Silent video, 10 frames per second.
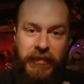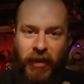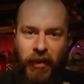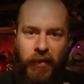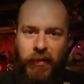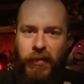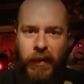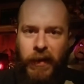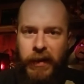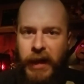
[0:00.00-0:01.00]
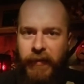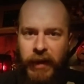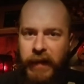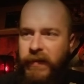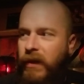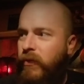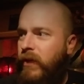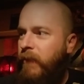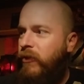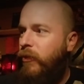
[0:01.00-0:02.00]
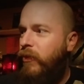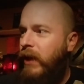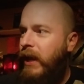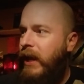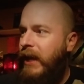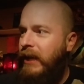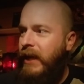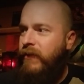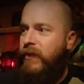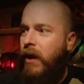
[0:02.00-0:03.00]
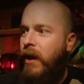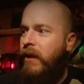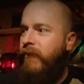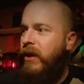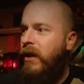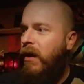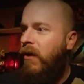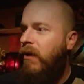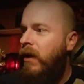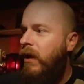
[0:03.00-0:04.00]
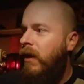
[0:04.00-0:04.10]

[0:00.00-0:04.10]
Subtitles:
So nevertheless, he was up super late. I got a late start on the video.